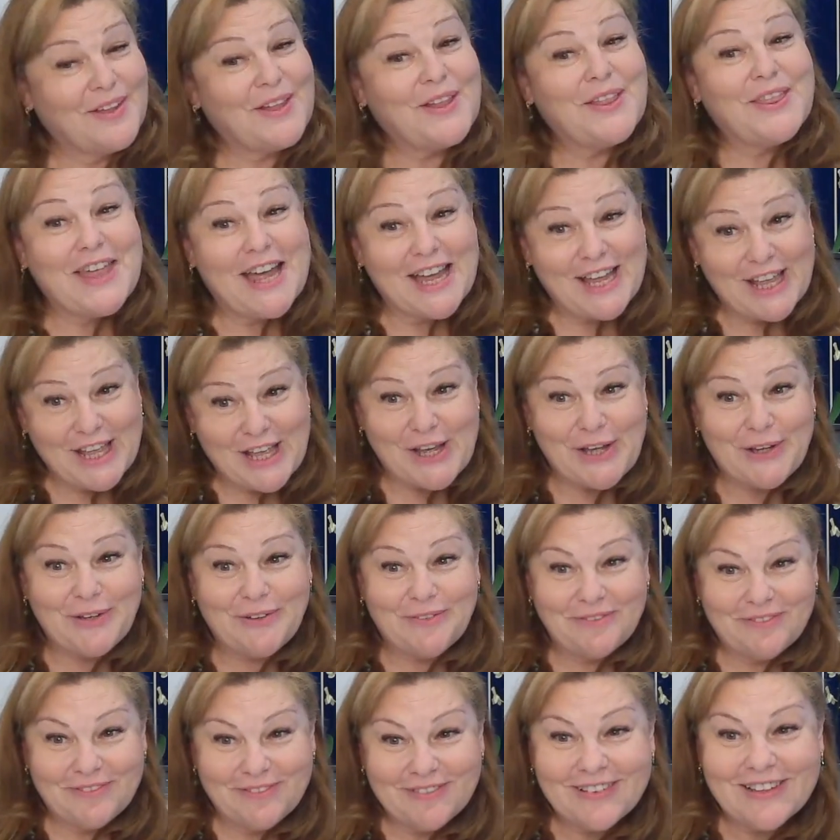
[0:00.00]
Thank you.
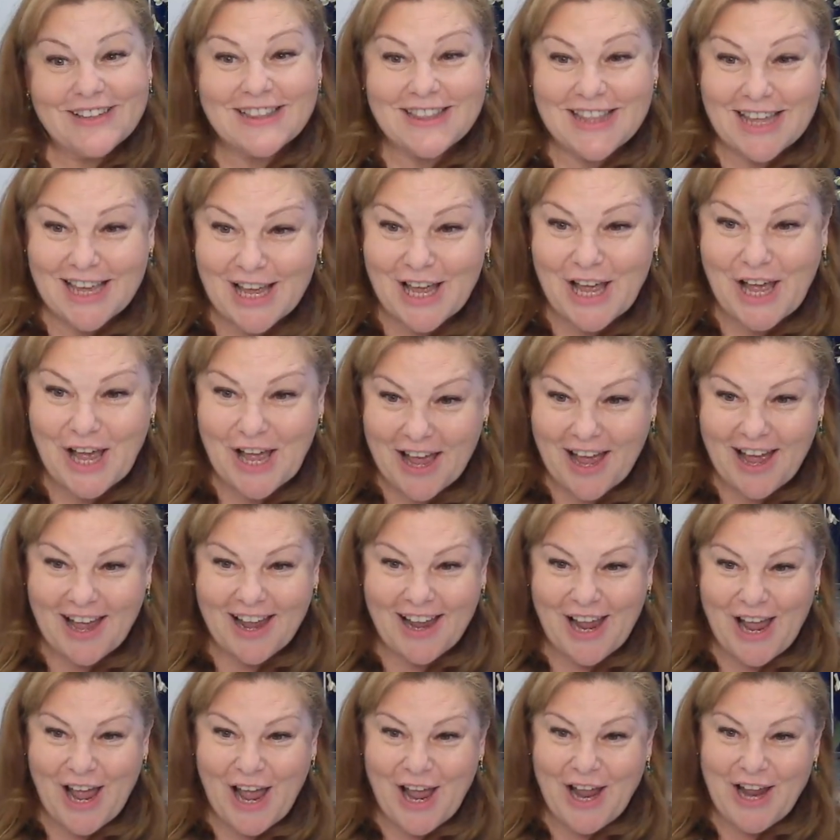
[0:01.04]
That I,
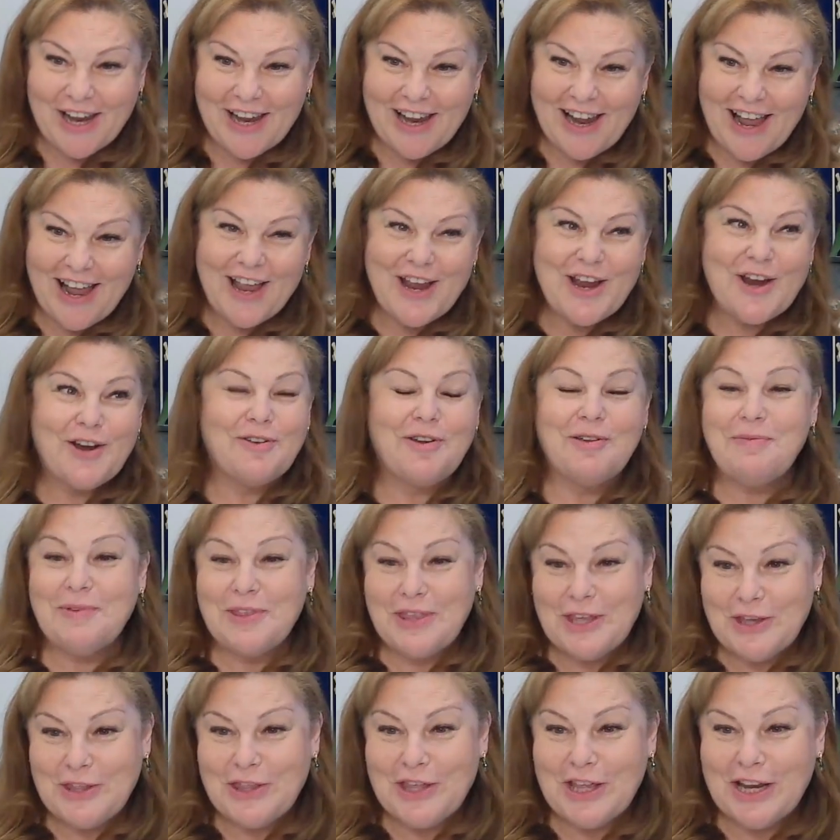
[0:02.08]
I, I agree with
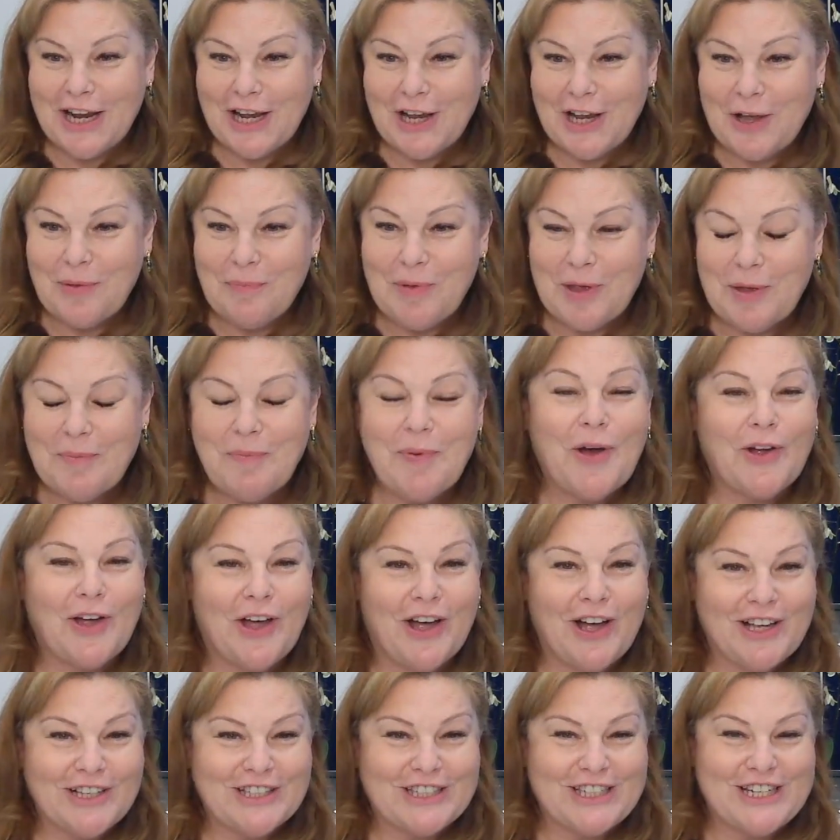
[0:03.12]
you that it could be a
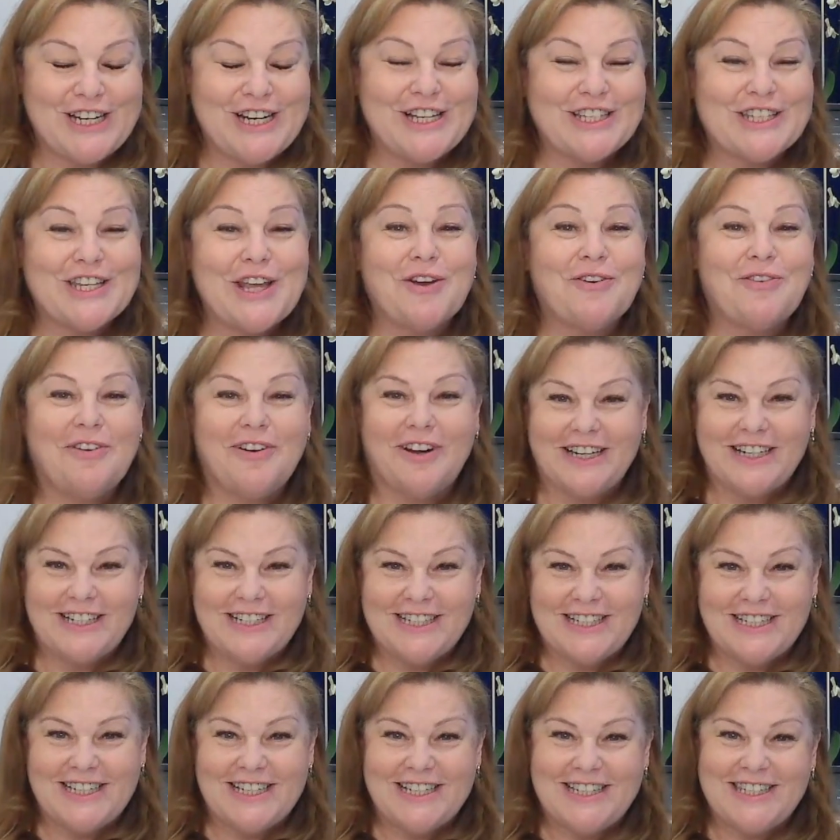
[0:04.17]
podcast in its own right.
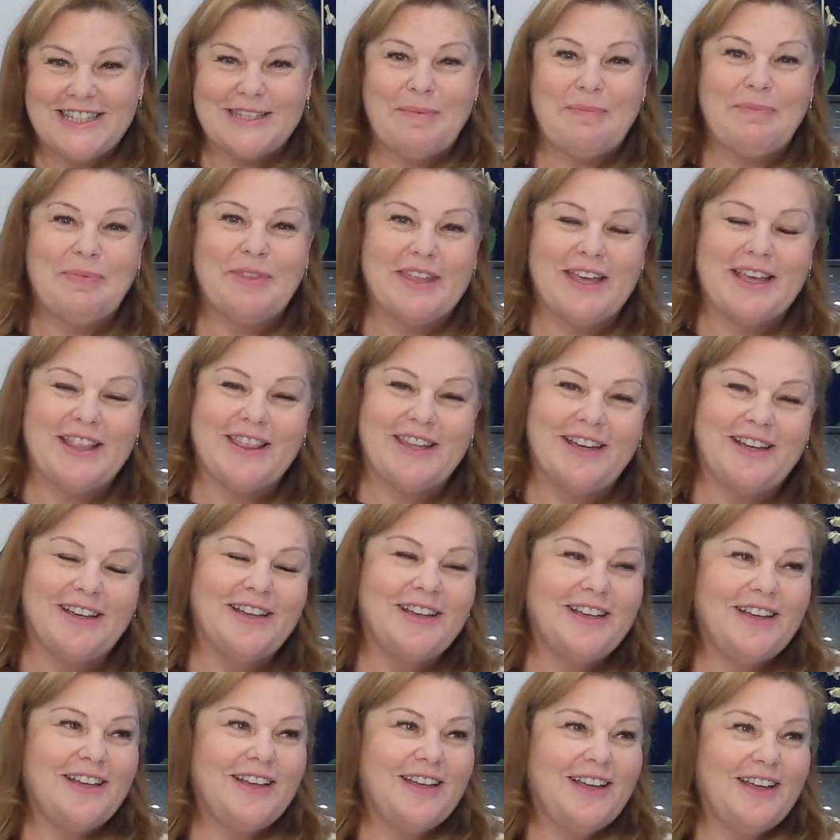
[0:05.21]
It is something that,
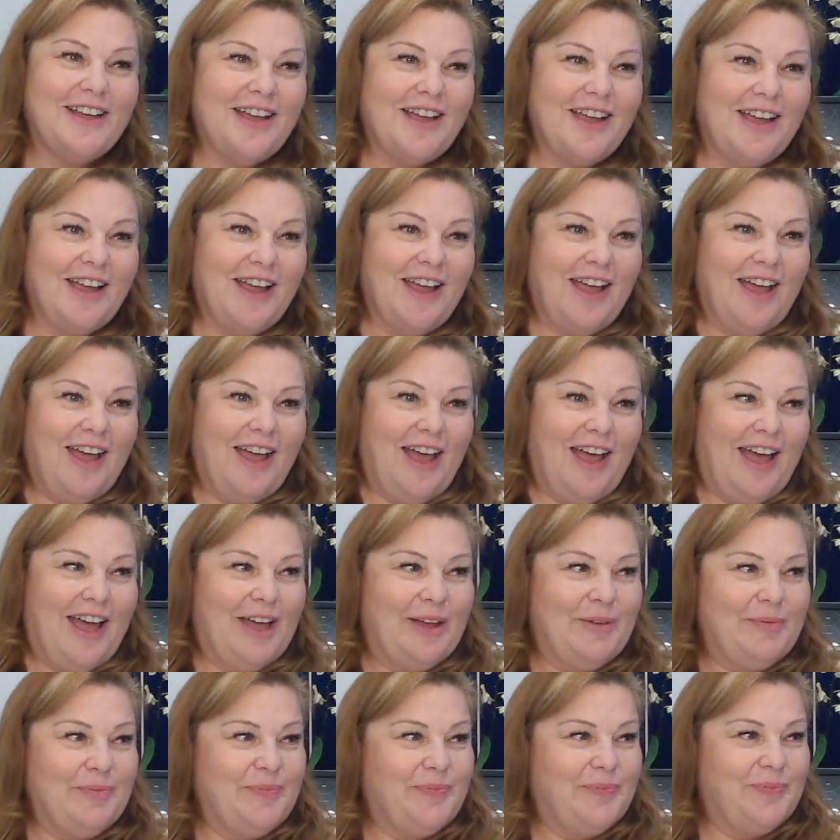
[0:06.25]

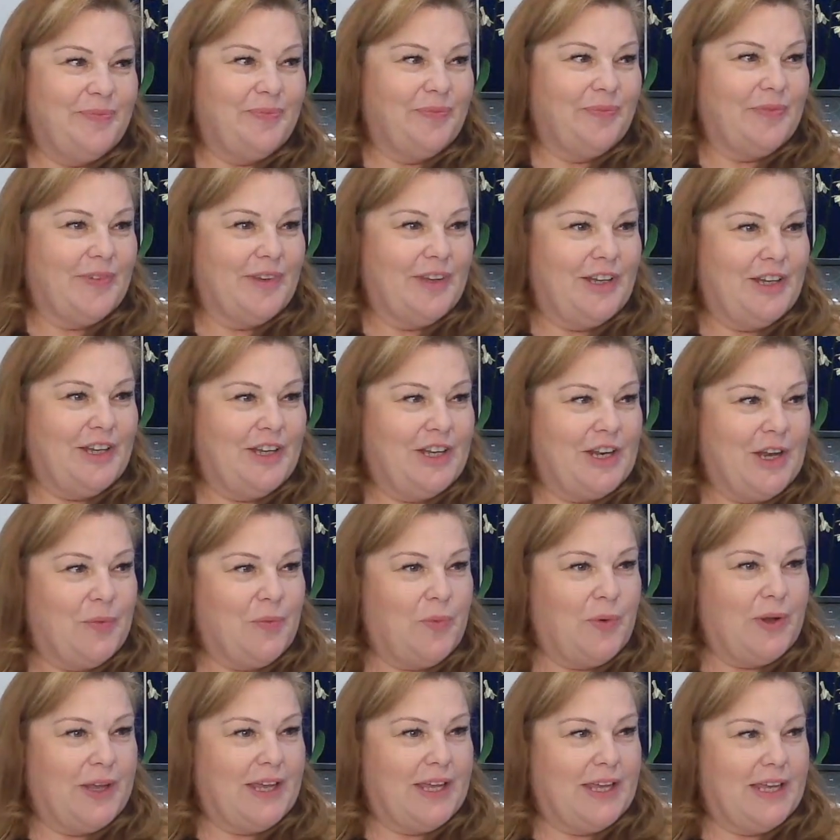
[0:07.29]
um, you know,
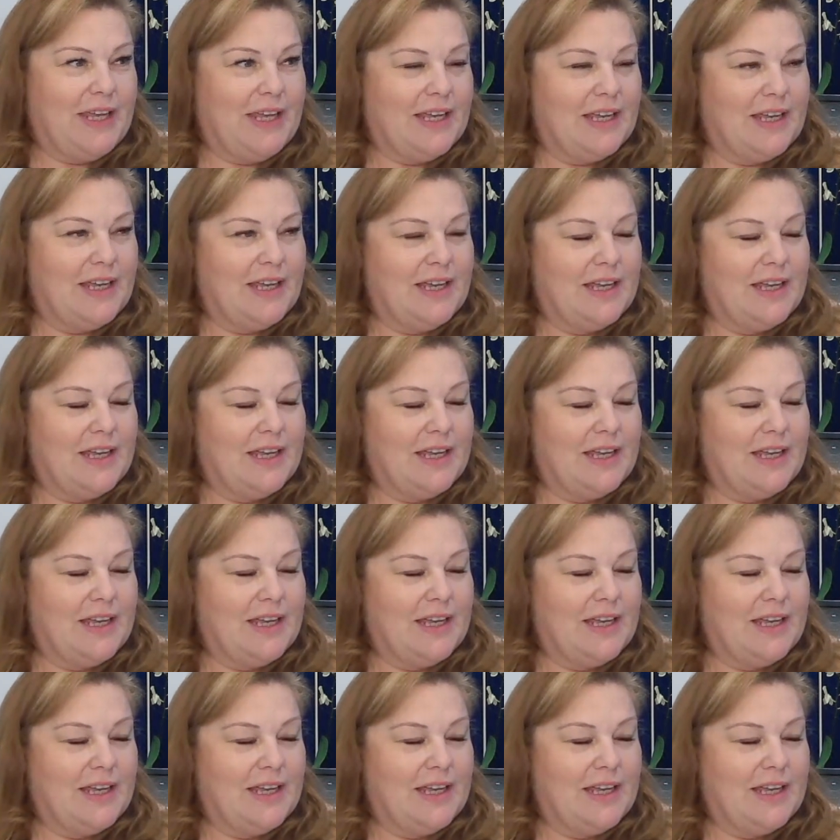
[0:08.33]
we